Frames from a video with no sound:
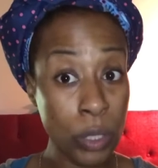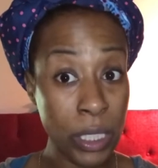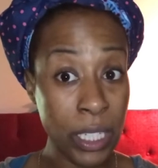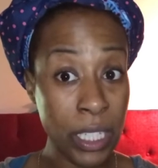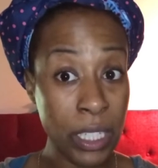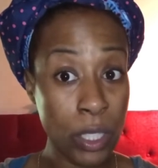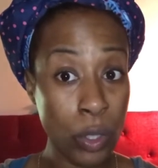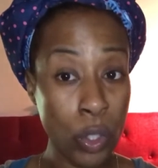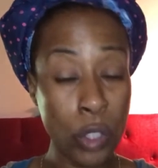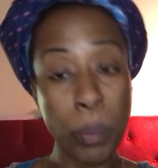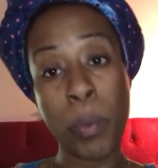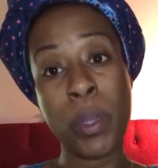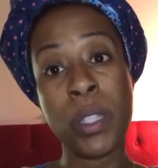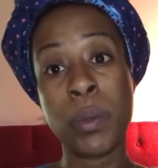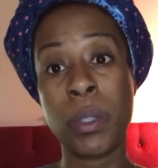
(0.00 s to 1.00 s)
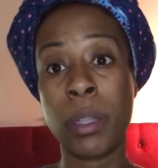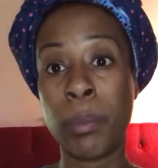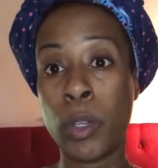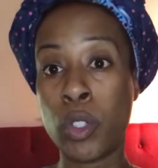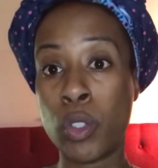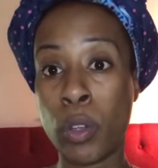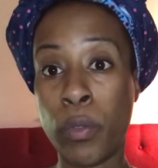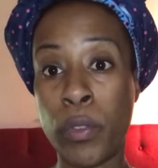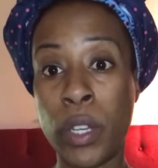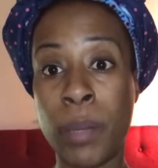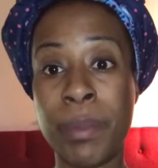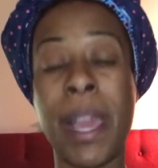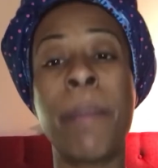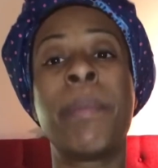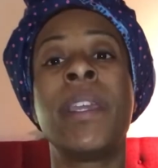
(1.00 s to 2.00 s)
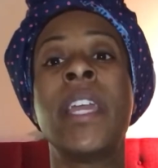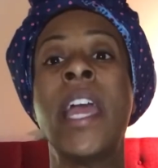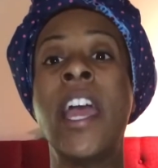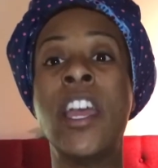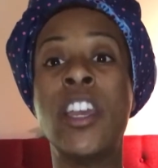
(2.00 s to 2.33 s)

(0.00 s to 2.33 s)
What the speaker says: to get to those points with emotional freedom tapping.